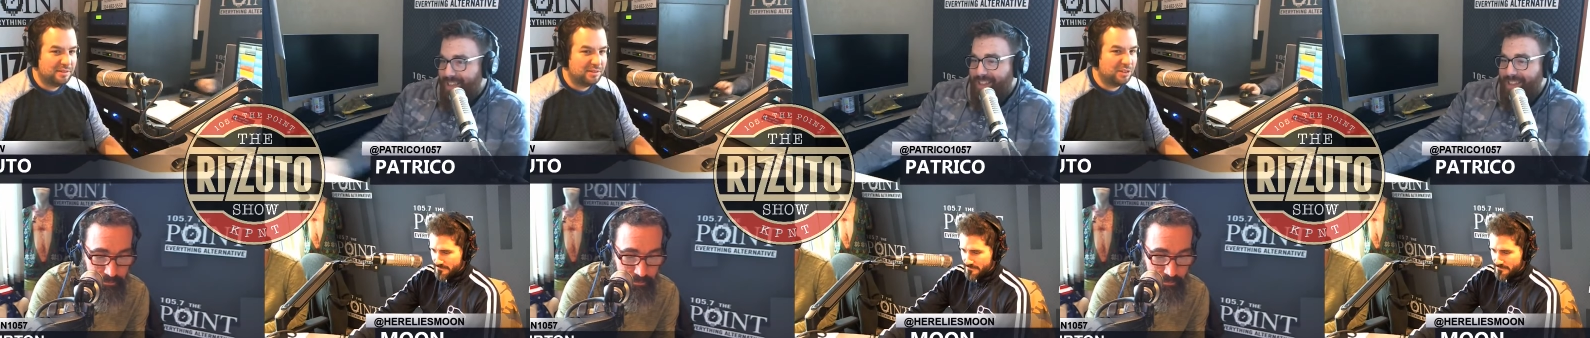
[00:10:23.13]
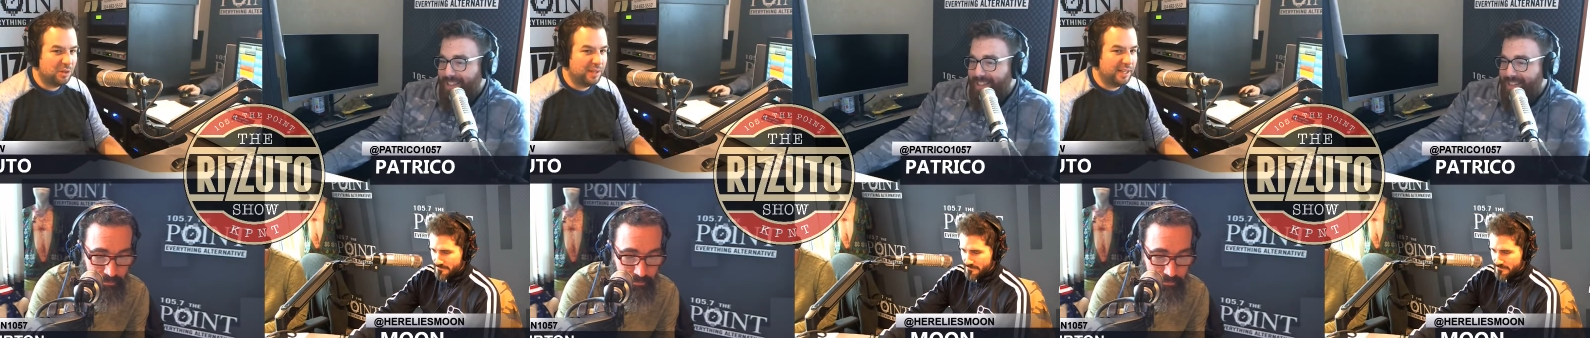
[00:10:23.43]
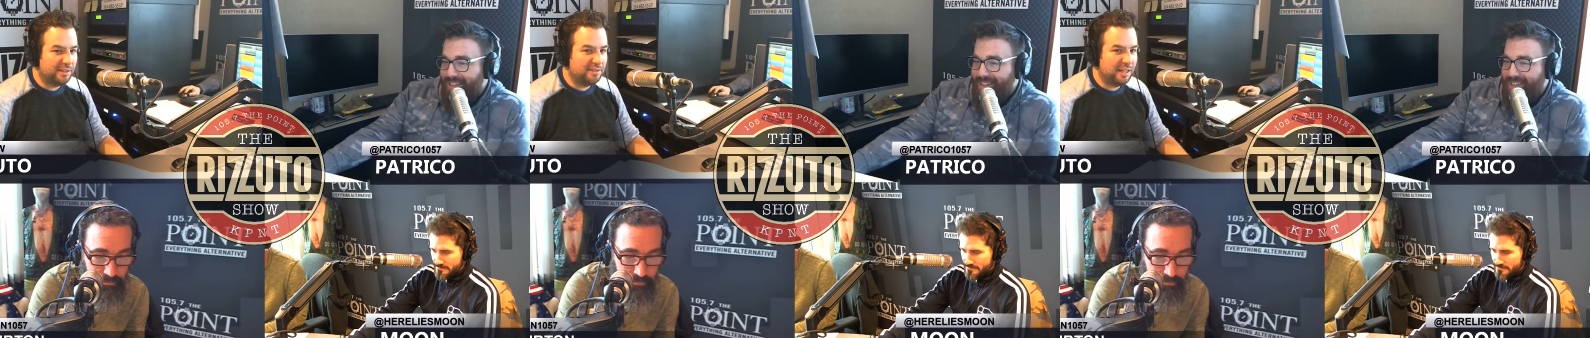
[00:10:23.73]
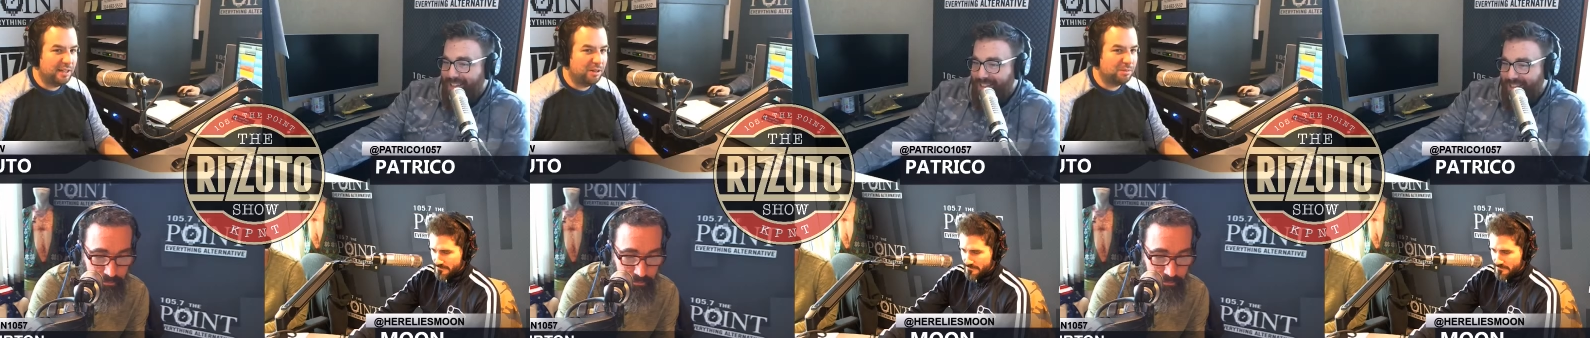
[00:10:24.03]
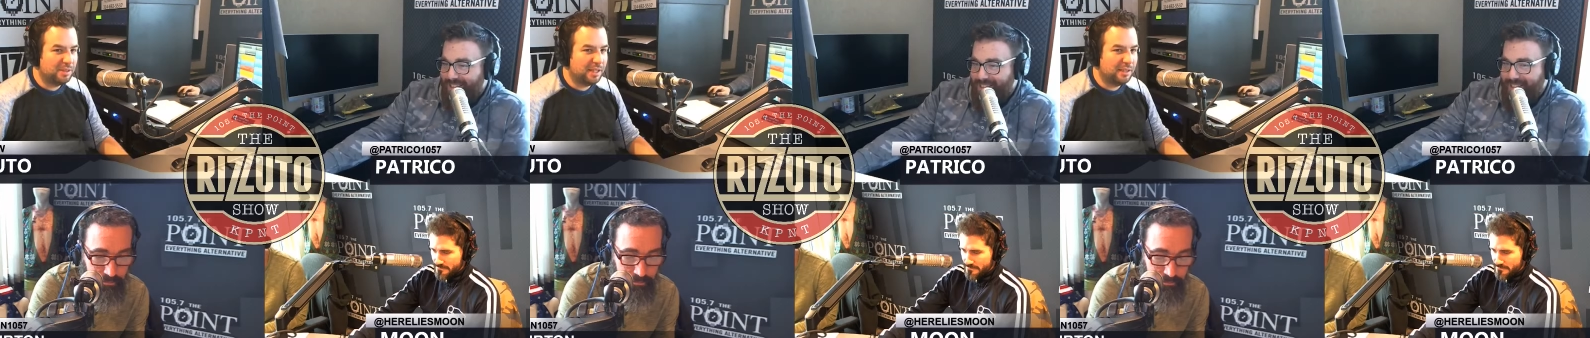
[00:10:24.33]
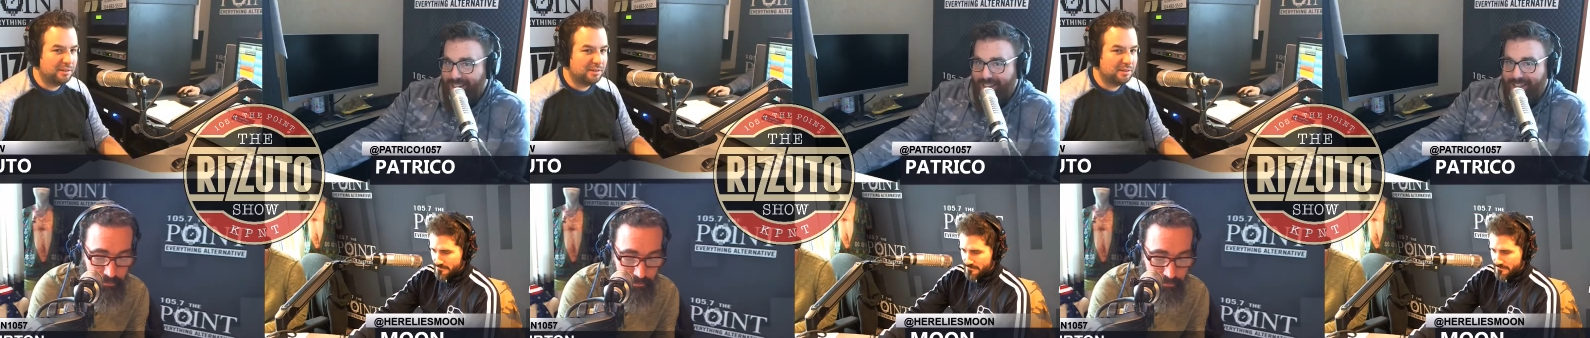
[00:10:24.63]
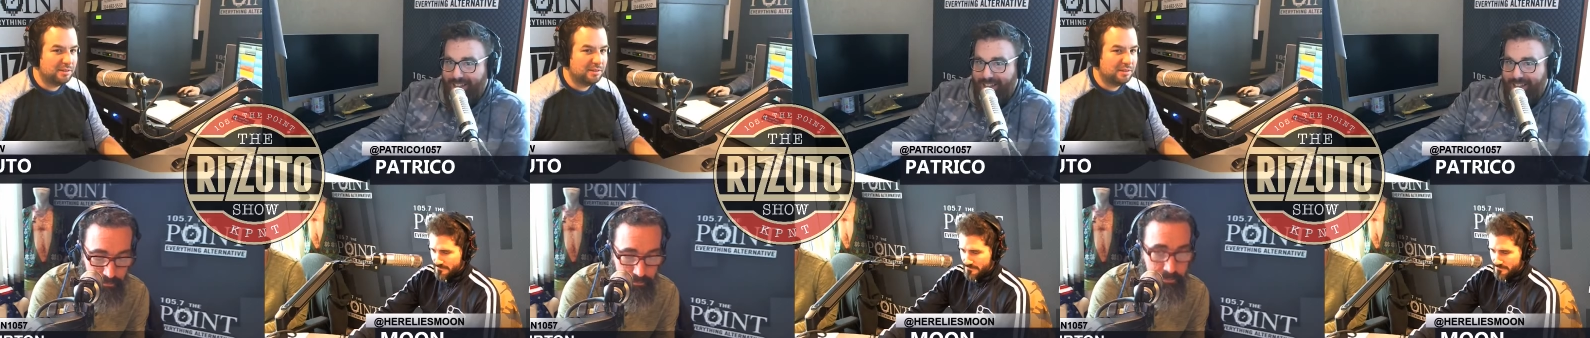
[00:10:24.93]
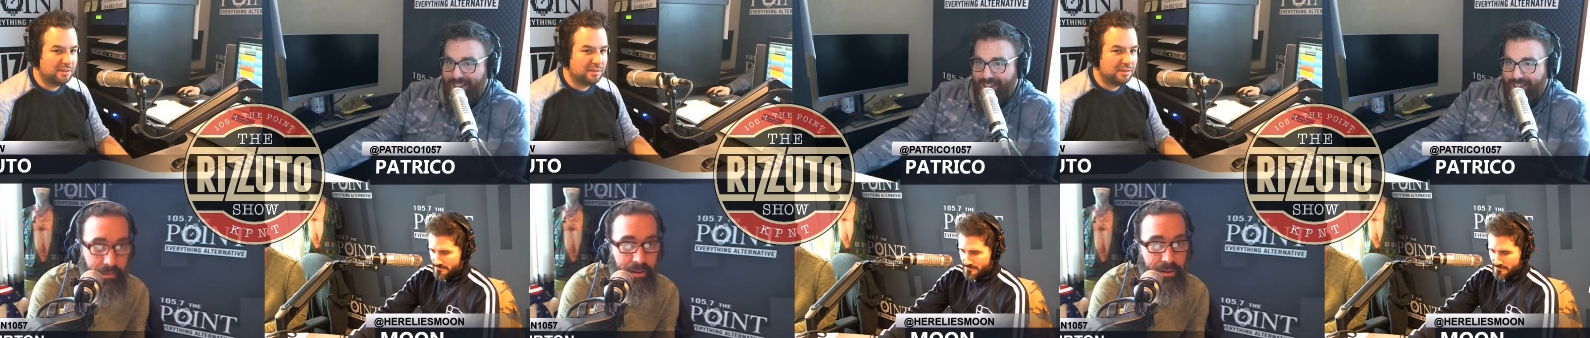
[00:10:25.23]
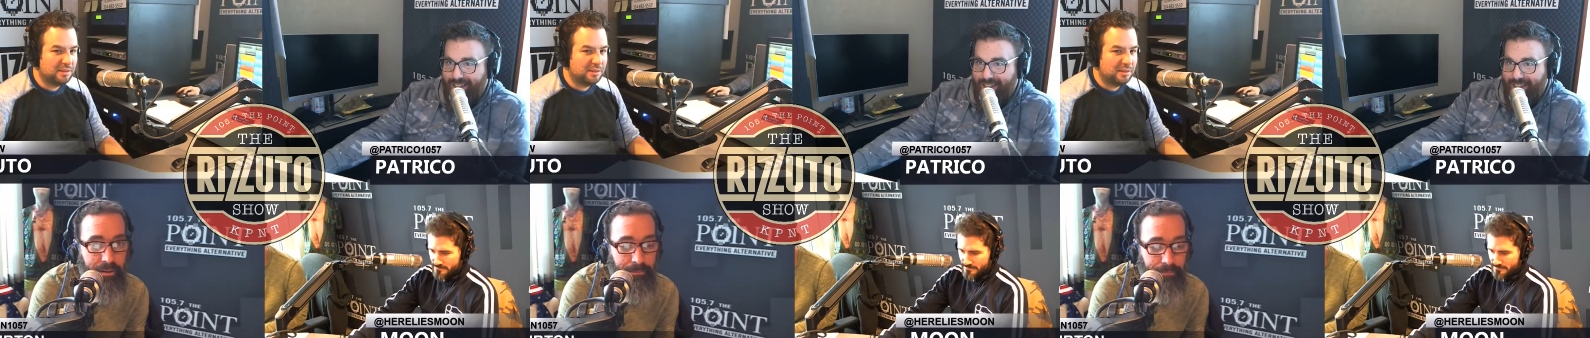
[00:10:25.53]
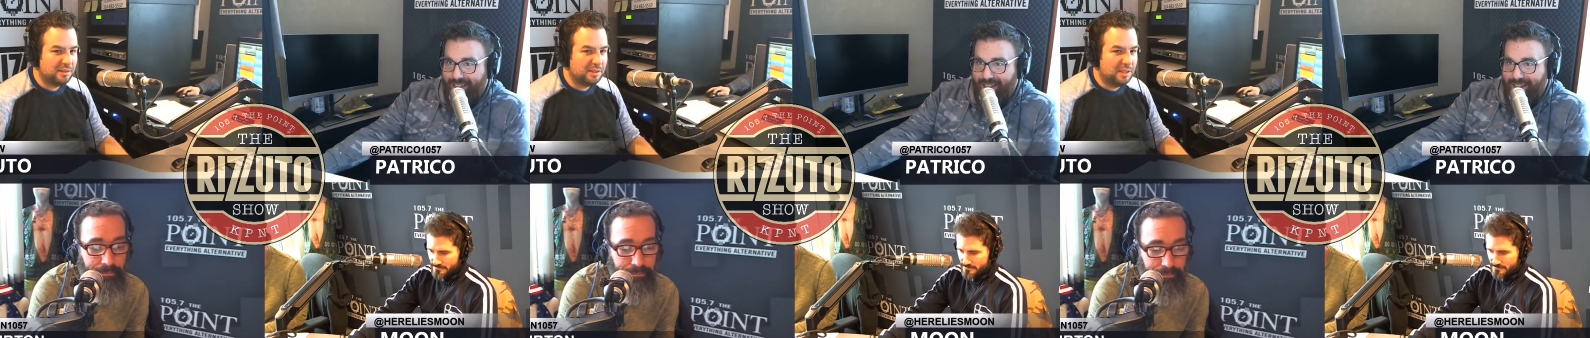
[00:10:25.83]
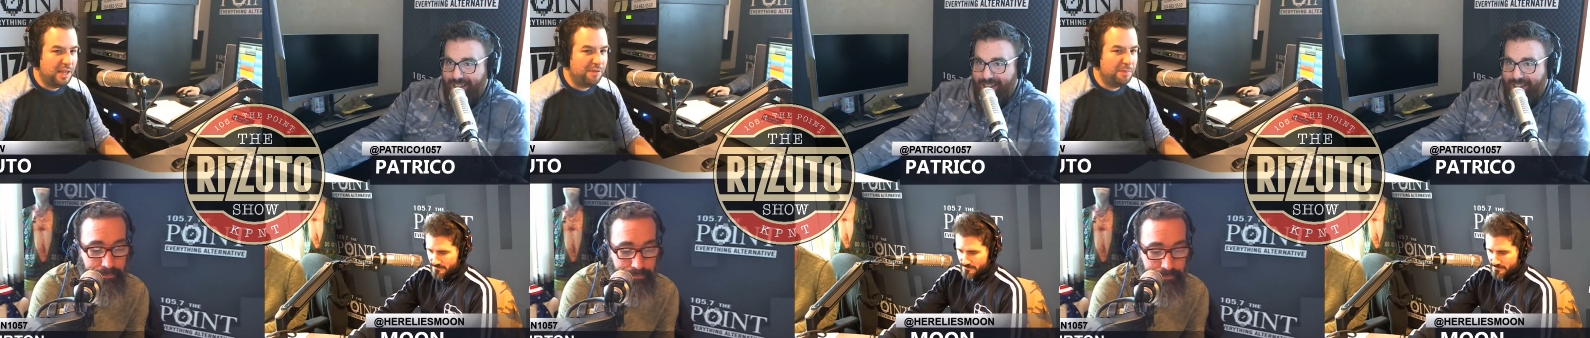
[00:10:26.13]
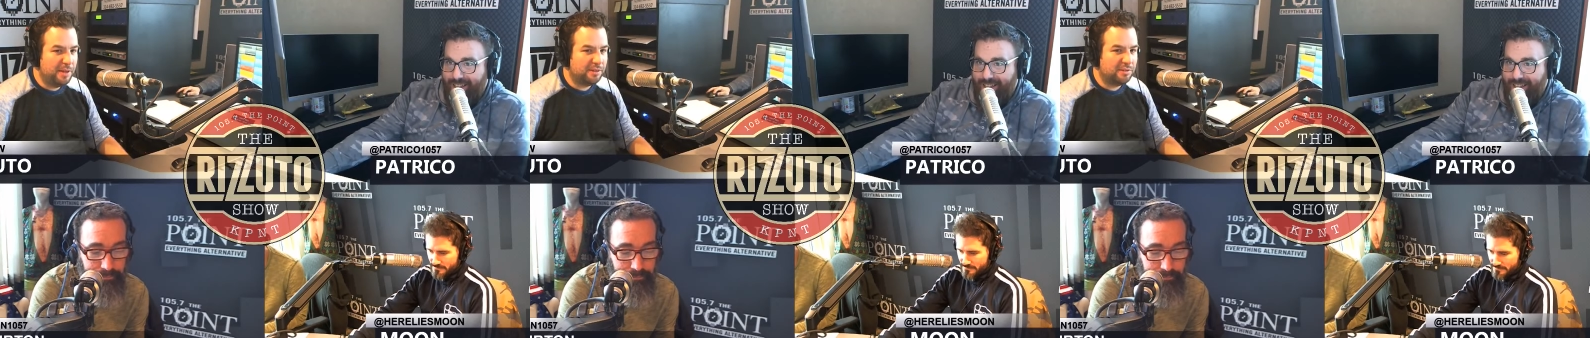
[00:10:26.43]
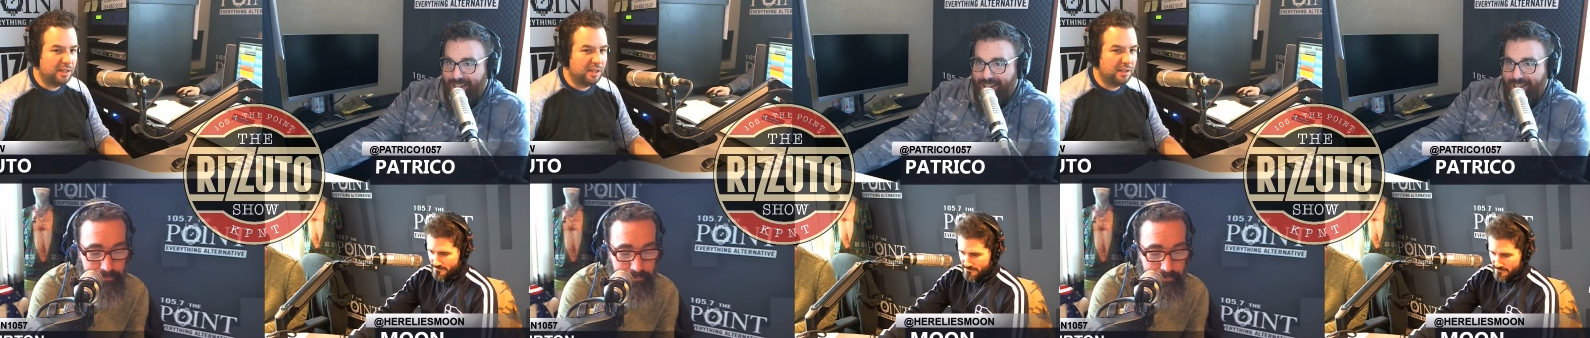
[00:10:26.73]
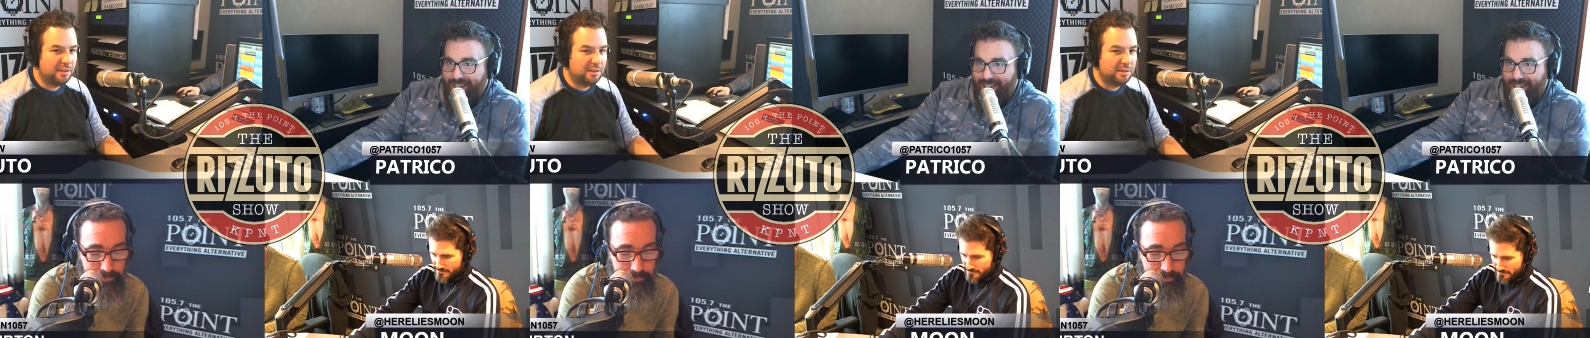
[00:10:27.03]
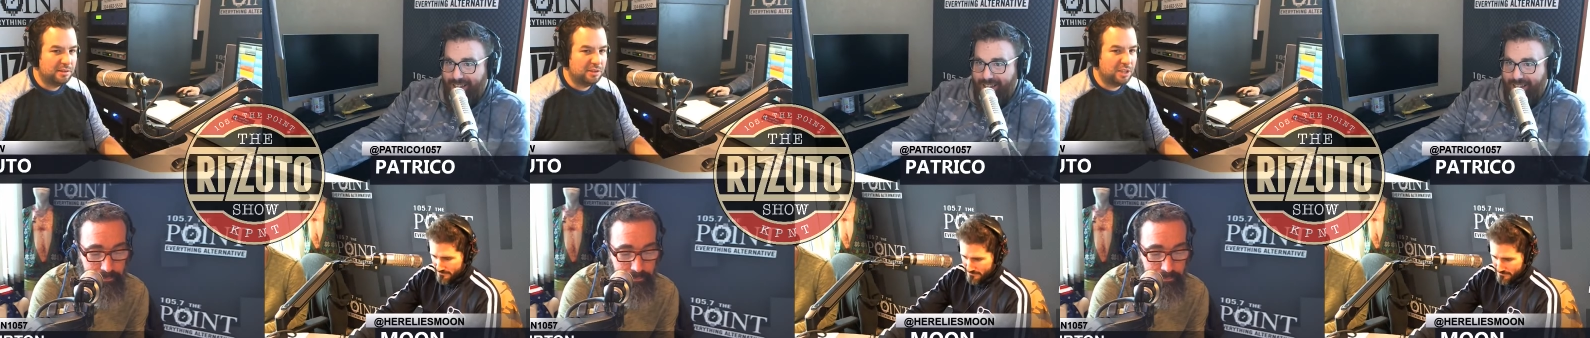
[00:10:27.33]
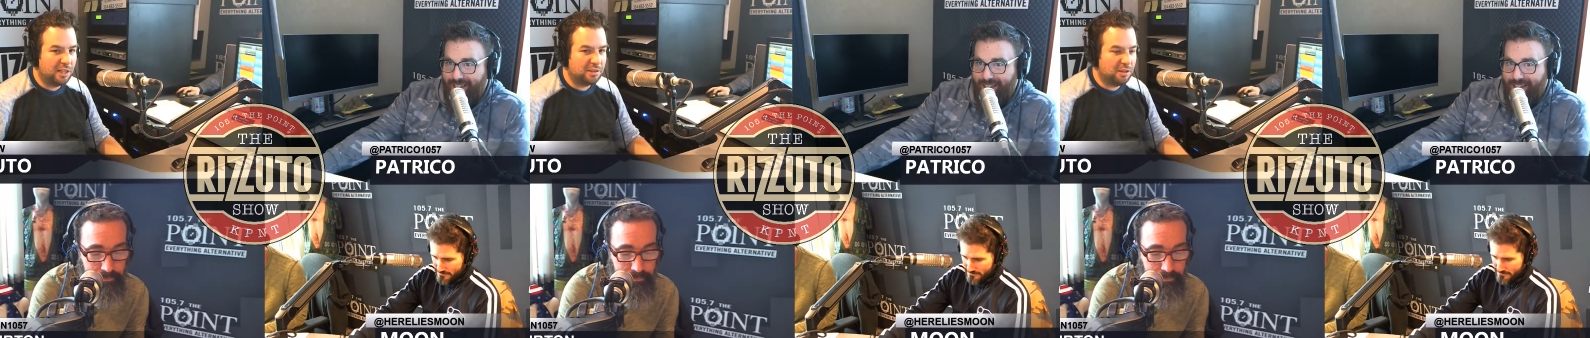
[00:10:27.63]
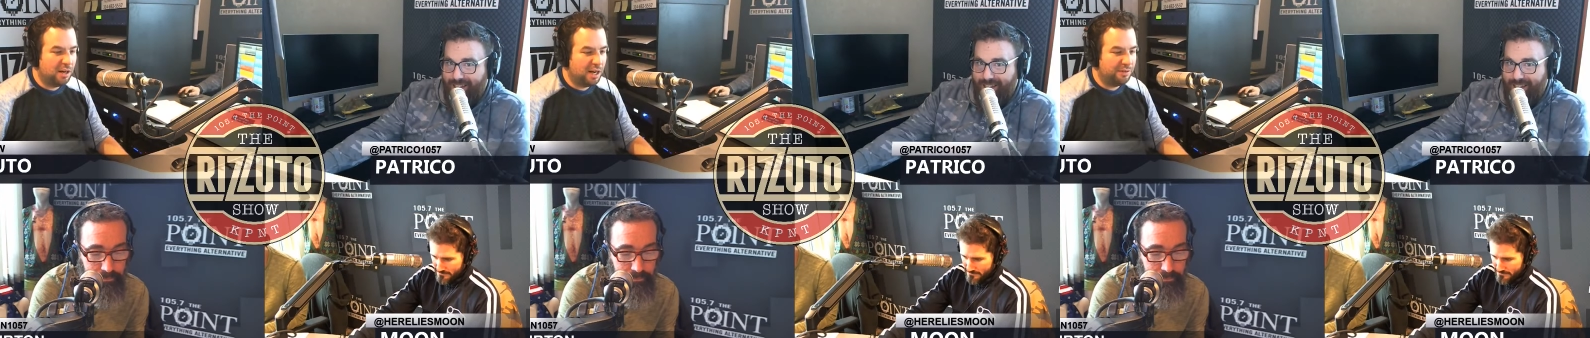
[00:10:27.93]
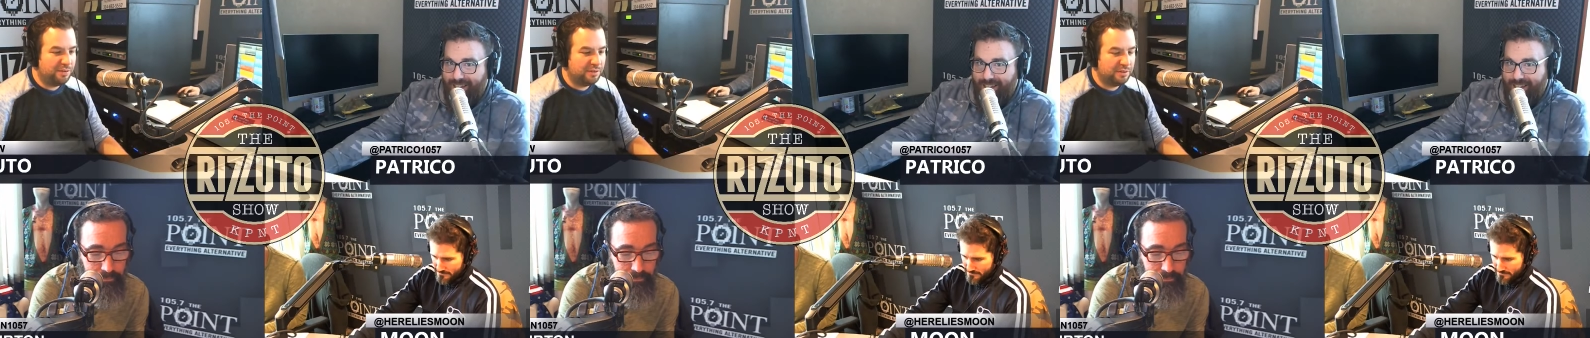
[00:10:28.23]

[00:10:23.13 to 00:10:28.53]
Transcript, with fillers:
Speaker 1: So he had to stay home today. Yeah. If you missed John's cough...